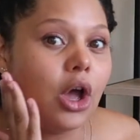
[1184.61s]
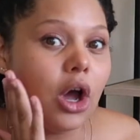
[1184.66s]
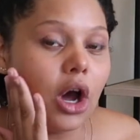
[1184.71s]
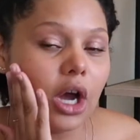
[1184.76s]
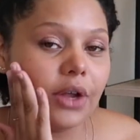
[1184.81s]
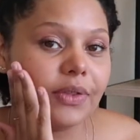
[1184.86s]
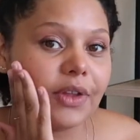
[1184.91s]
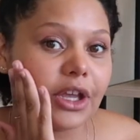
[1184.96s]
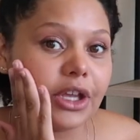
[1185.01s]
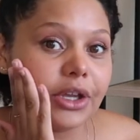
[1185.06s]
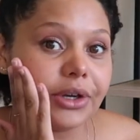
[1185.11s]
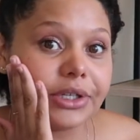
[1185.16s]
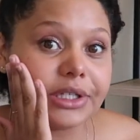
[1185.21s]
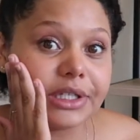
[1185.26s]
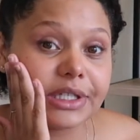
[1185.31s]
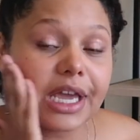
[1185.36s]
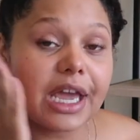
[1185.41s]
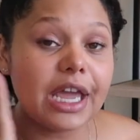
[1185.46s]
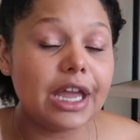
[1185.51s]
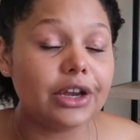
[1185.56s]
on like your
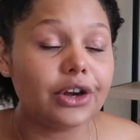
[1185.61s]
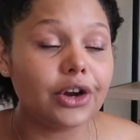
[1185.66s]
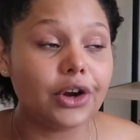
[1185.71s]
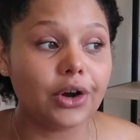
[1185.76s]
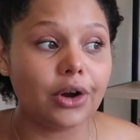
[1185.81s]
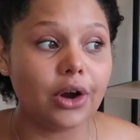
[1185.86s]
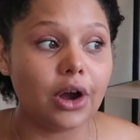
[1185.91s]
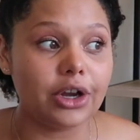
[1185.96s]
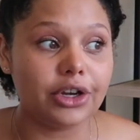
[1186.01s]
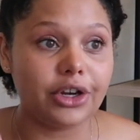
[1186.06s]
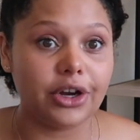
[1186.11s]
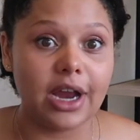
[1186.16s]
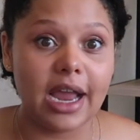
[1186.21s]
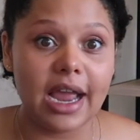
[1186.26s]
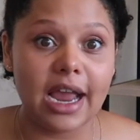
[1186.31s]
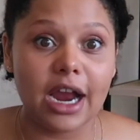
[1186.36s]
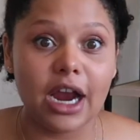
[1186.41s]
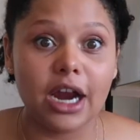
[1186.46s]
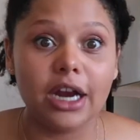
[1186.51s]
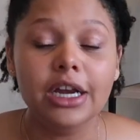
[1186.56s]
skin or on your
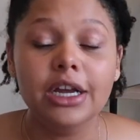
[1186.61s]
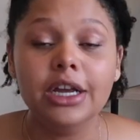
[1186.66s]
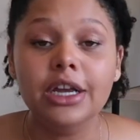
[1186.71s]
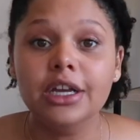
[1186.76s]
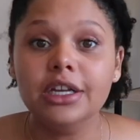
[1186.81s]
hair.